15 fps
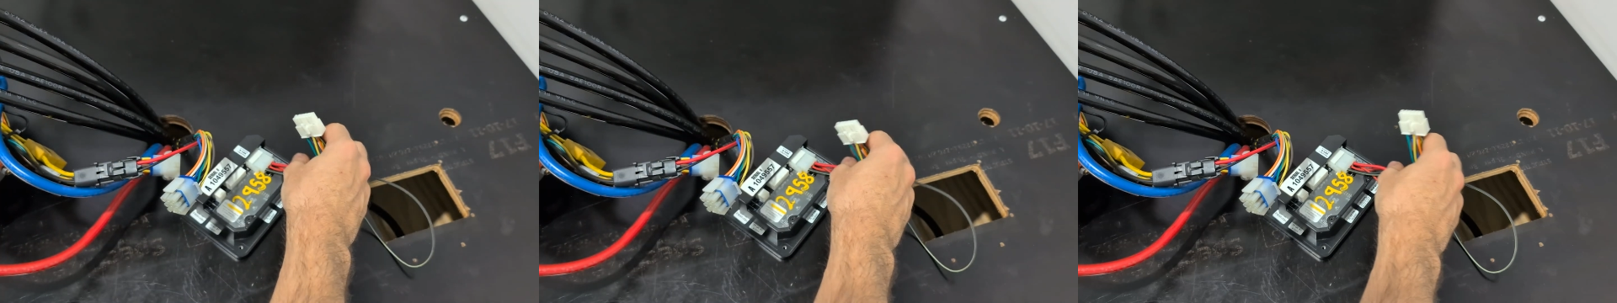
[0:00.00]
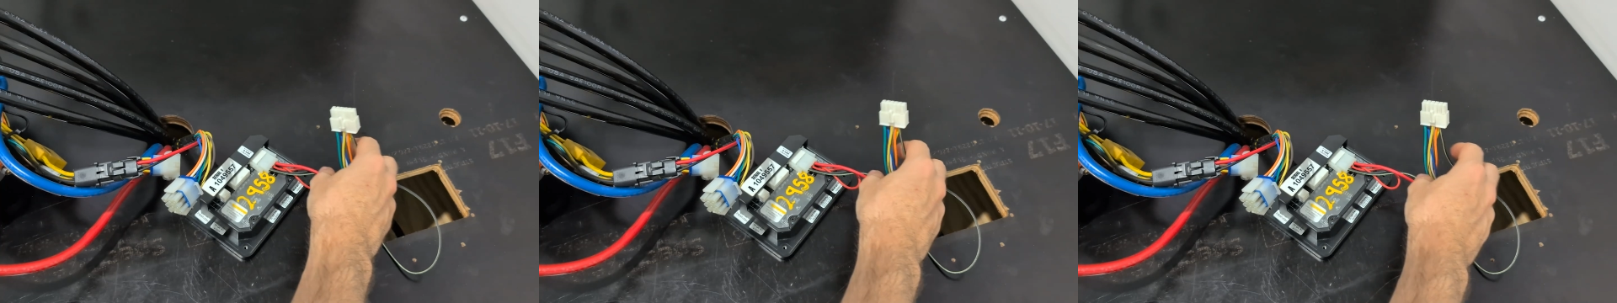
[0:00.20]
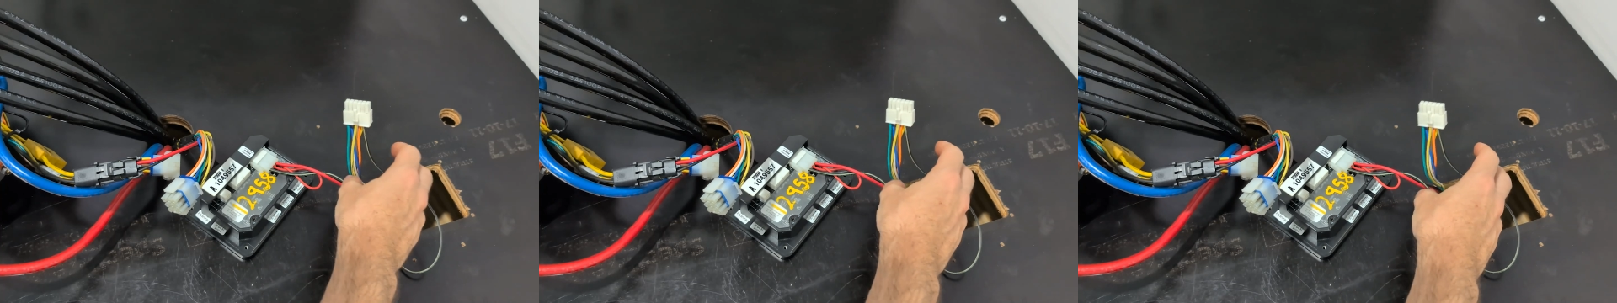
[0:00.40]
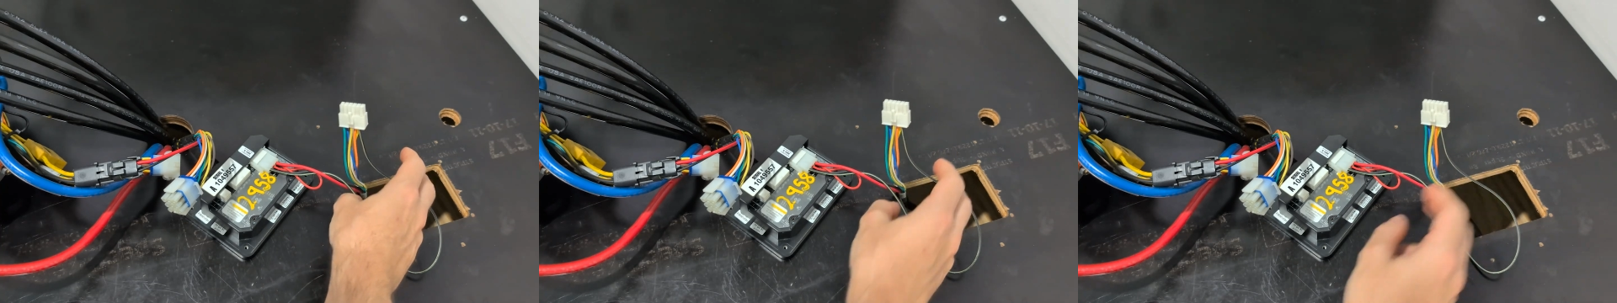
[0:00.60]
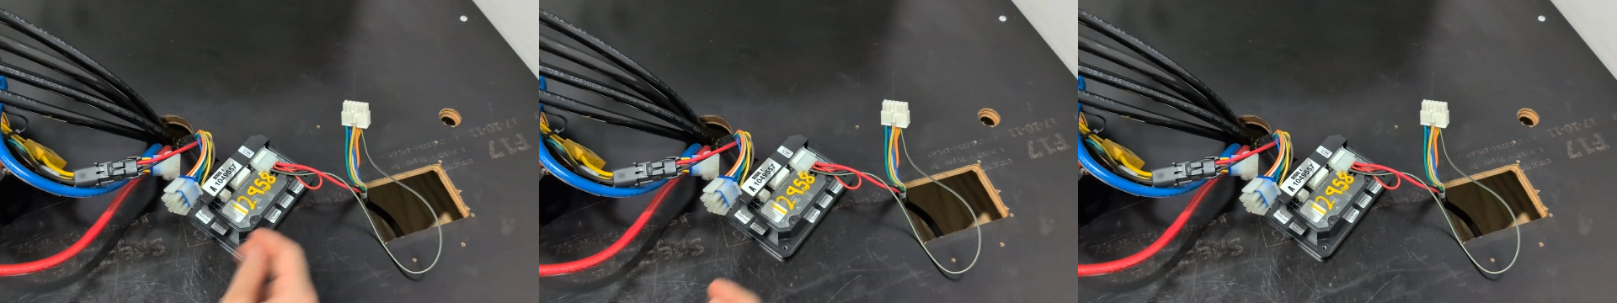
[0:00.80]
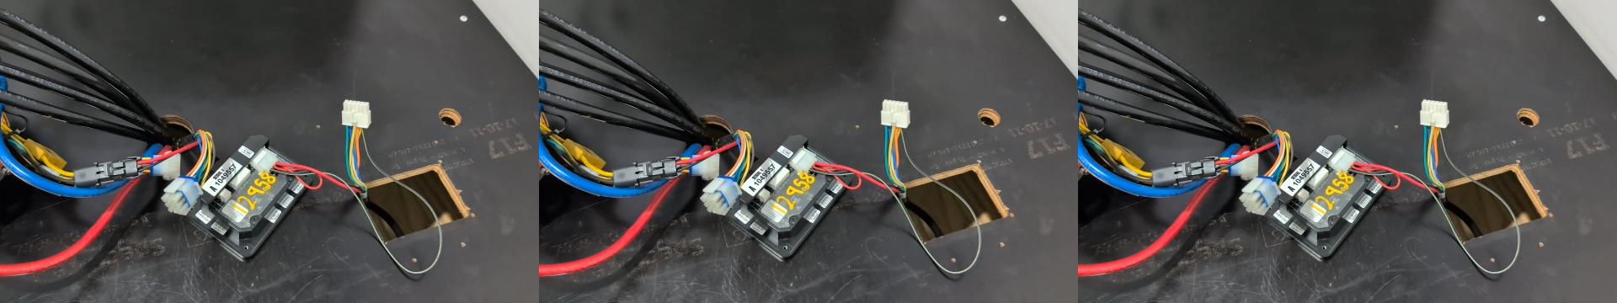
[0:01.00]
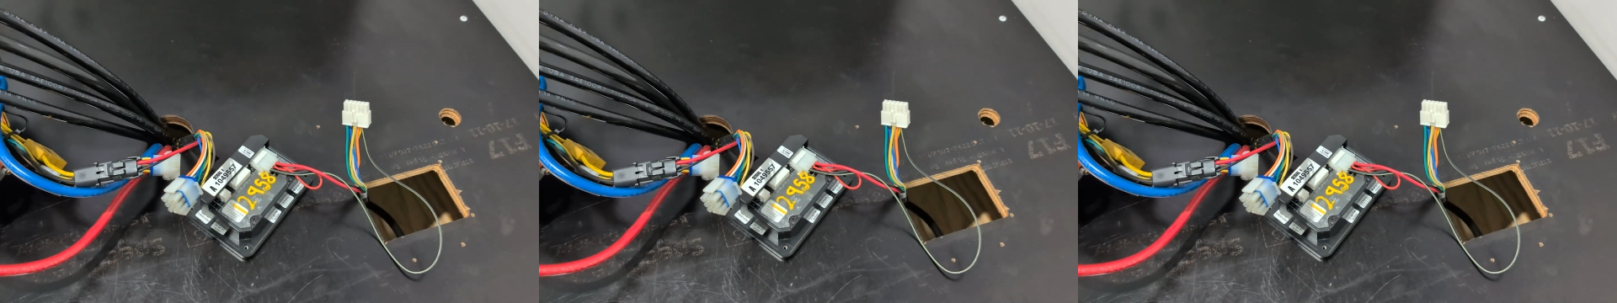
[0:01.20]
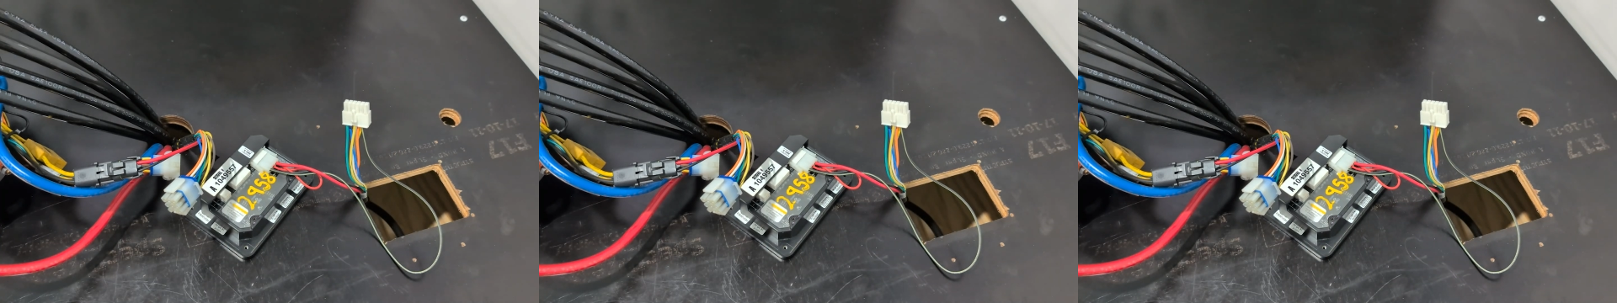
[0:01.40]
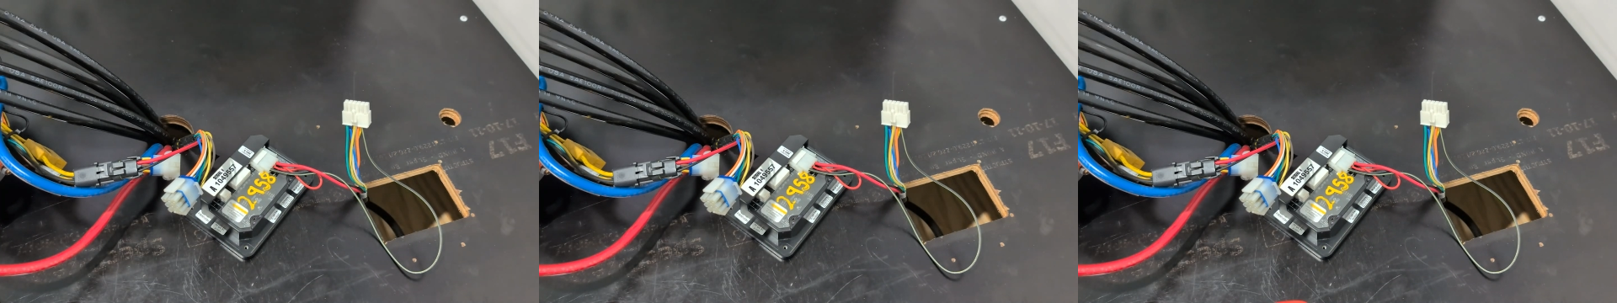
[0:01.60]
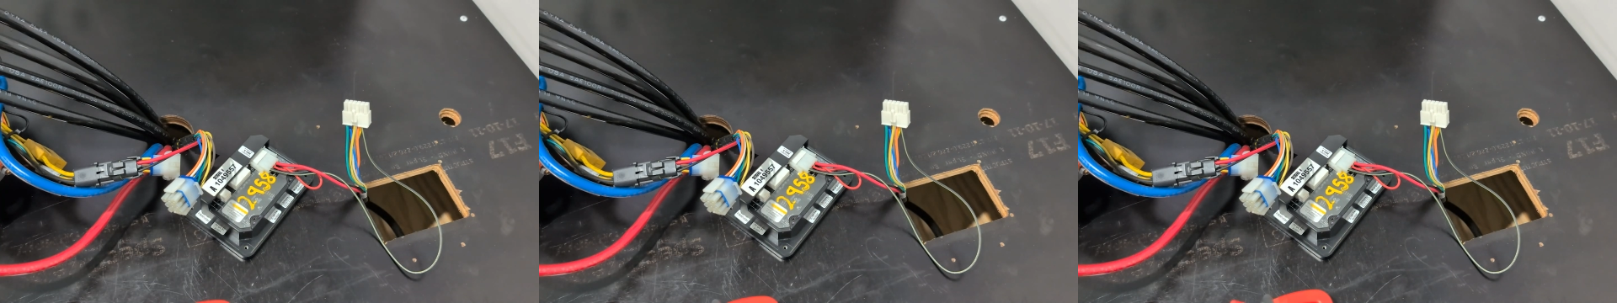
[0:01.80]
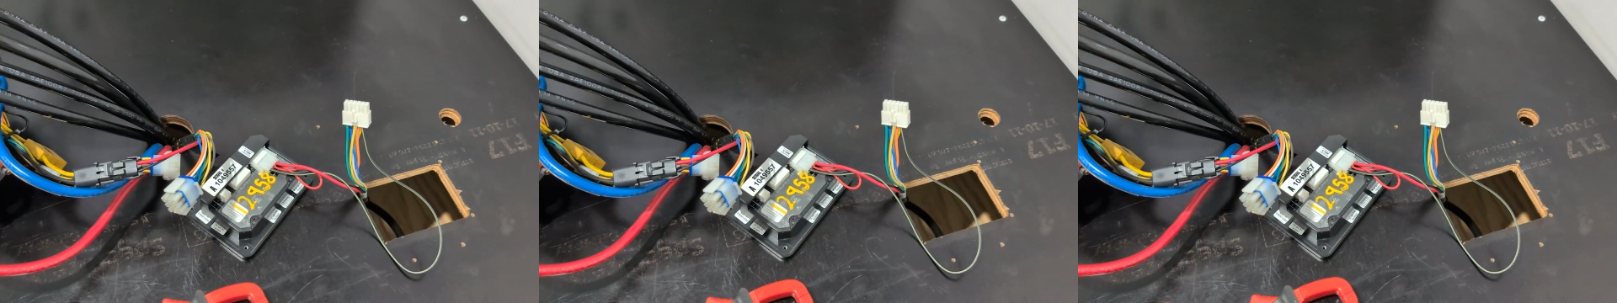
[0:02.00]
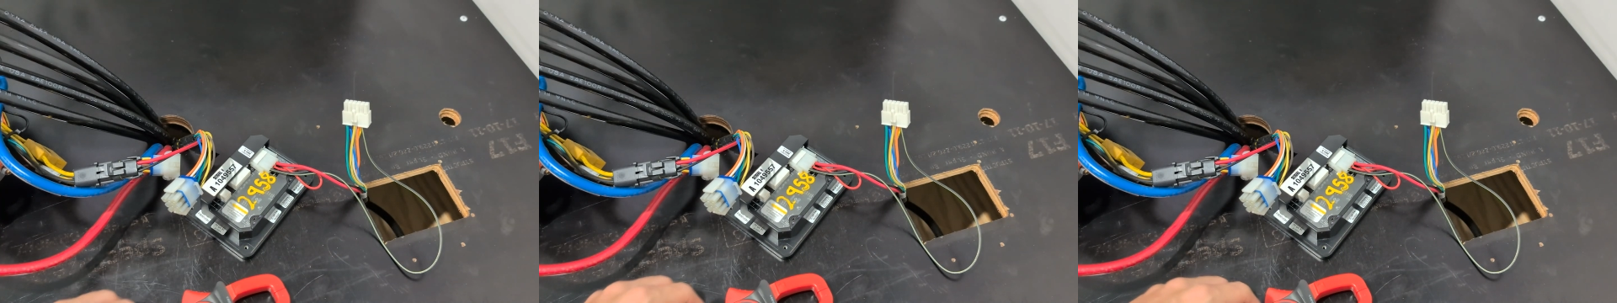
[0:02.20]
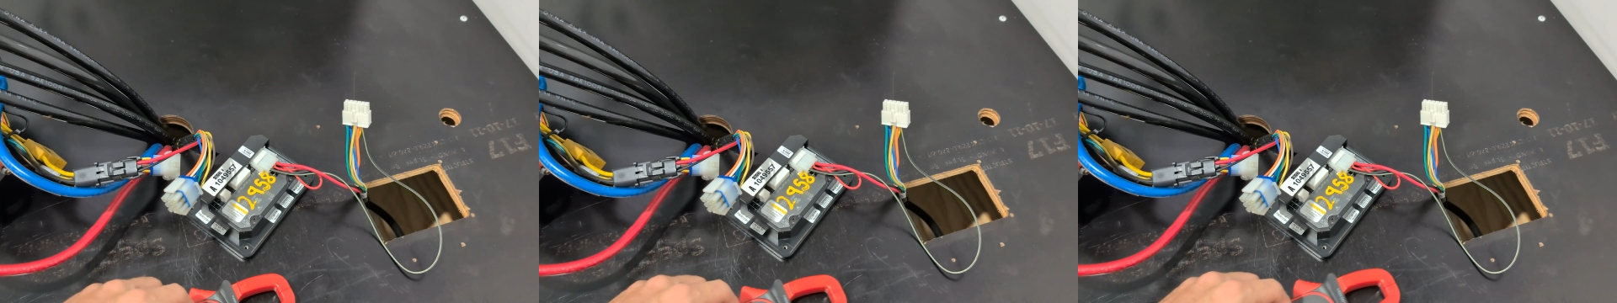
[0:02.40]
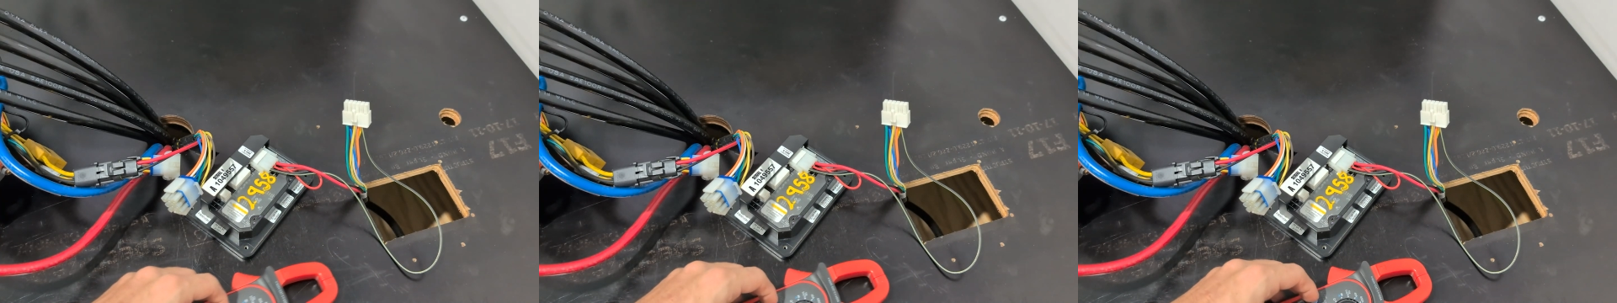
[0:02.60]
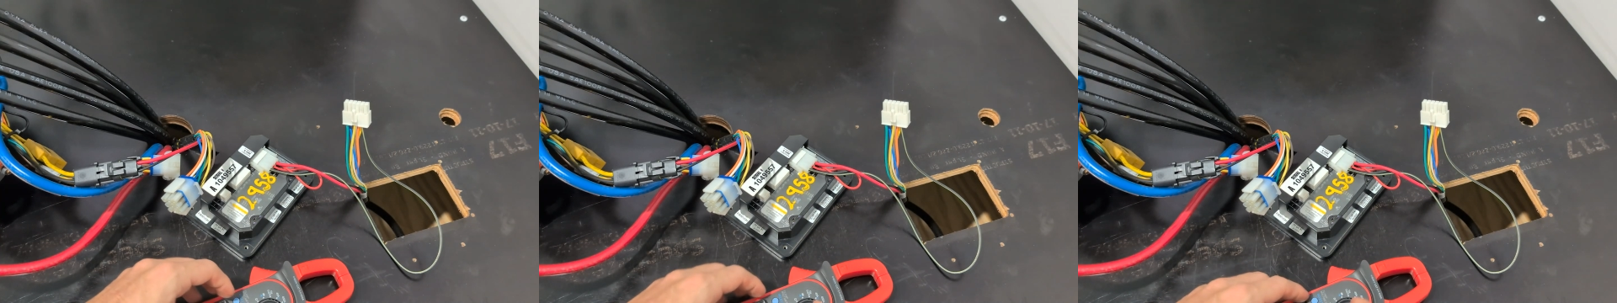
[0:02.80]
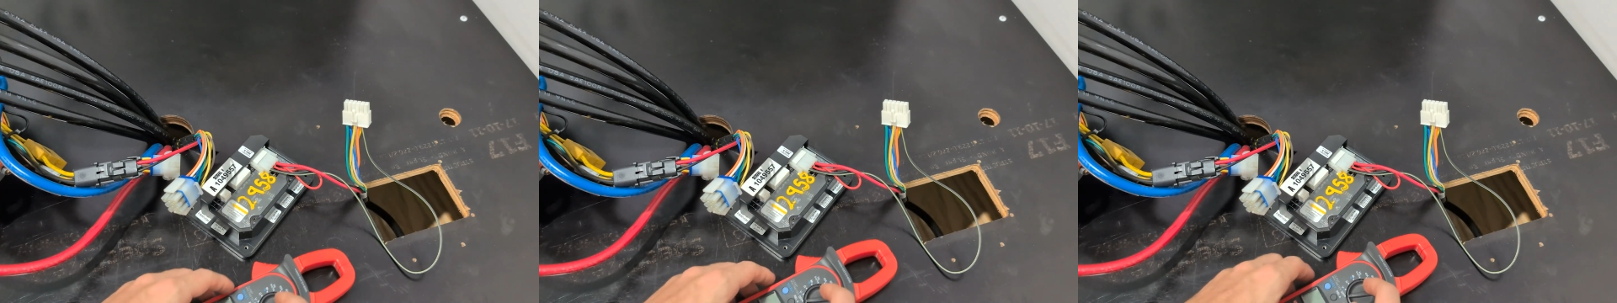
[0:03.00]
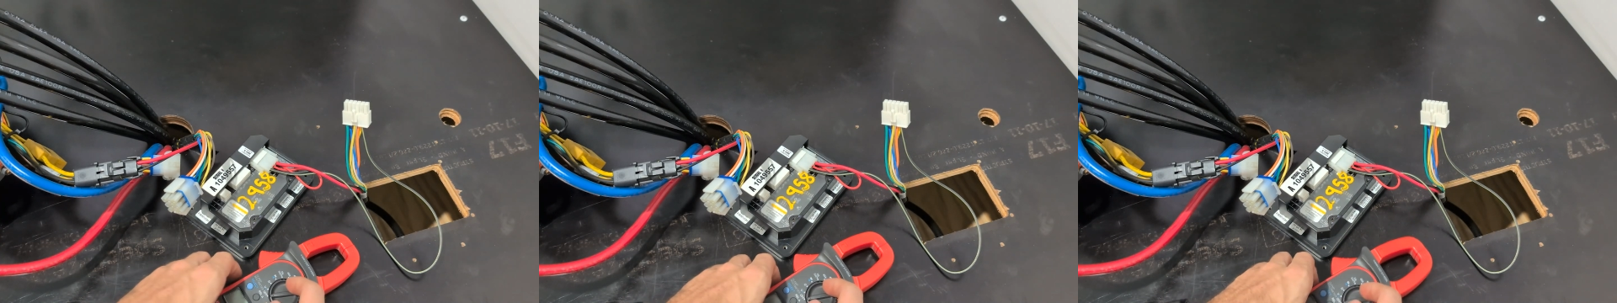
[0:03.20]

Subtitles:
[unreadable: no face in view]